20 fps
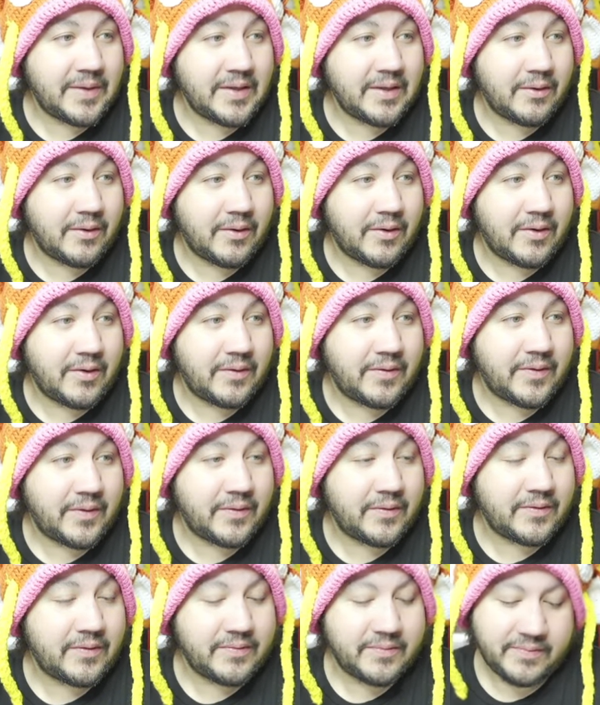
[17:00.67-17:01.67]
off.
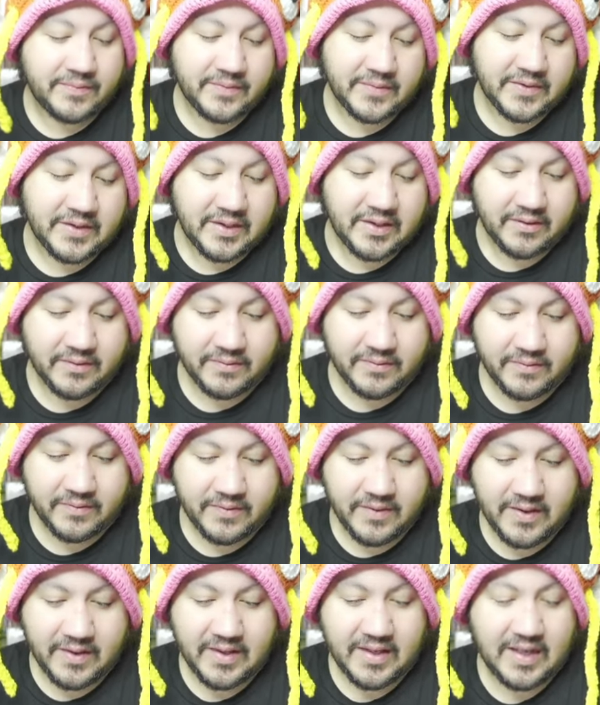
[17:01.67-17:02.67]
So,
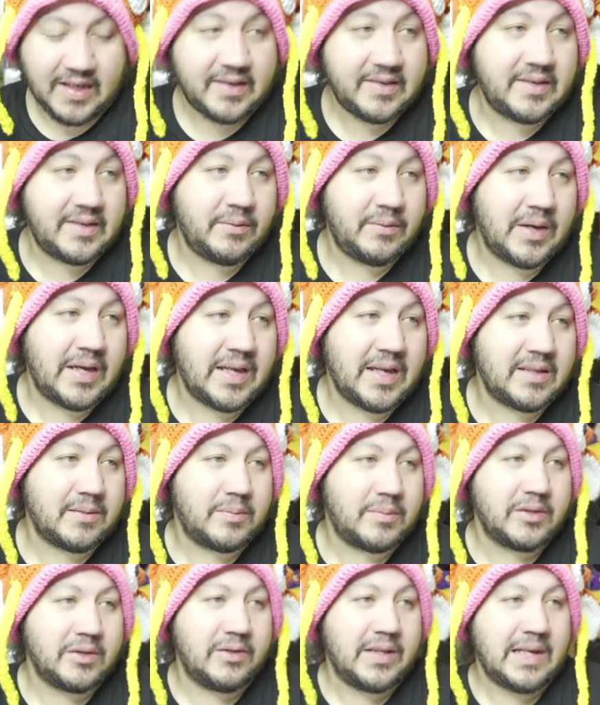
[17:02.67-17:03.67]
see why I got the
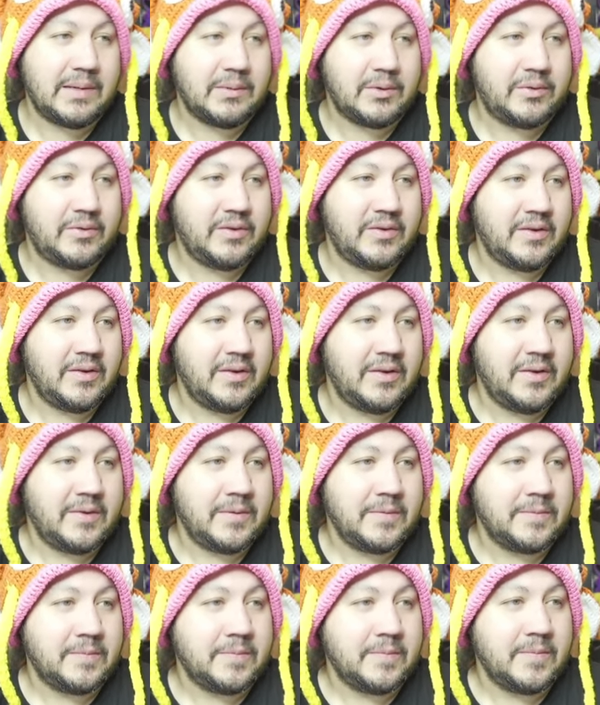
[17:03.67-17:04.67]
blue label.
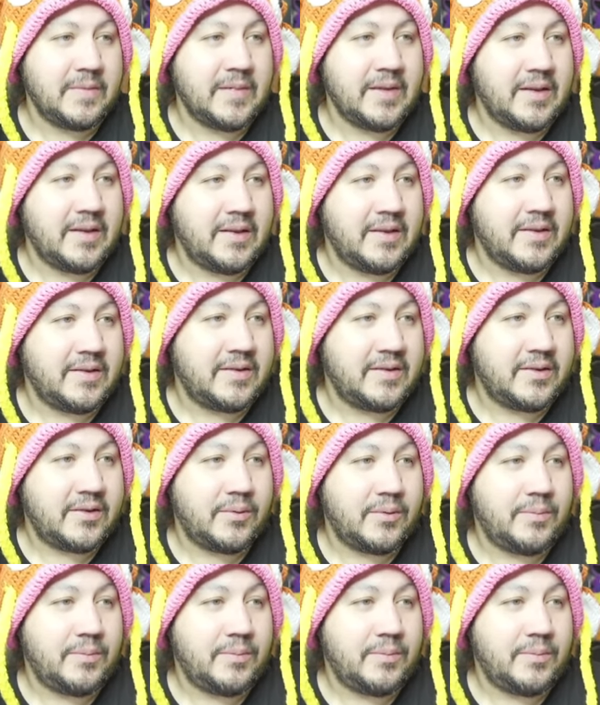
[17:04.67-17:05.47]
So,